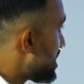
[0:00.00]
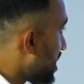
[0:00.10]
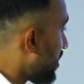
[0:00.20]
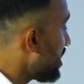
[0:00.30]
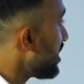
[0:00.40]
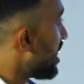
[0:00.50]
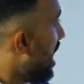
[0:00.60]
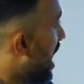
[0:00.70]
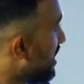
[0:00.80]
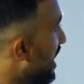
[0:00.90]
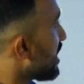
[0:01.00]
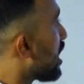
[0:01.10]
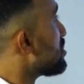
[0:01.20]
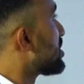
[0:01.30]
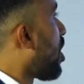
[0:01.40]
oven, and then
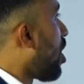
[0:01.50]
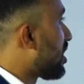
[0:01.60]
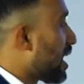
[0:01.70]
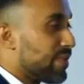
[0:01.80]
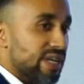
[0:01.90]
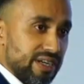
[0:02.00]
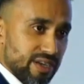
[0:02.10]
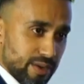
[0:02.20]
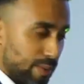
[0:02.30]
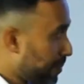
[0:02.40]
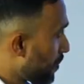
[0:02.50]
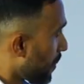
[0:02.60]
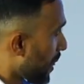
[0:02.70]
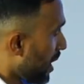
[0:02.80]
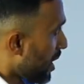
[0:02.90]
comes the hot laminator.
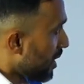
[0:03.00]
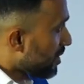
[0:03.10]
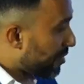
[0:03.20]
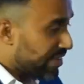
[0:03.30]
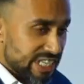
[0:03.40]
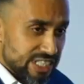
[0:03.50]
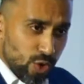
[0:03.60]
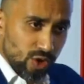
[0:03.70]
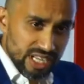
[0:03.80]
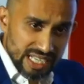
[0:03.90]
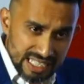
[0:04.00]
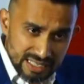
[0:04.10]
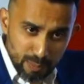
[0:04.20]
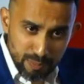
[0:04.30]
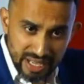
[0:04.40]
The finish coater is the
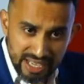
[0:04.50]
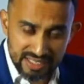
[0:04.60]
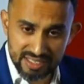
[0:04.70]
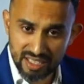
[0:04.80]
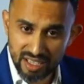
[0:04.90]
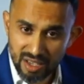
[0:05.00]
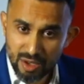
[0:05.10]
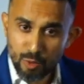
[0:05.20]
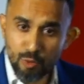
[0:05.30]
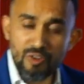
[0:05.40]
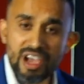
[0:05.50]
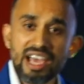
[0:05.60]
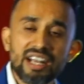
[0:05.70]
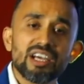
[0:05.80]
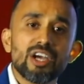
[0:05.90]
place where
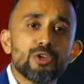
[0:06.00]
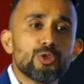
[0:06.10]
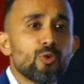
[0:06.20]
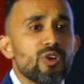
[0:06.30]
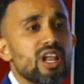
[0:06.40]
you will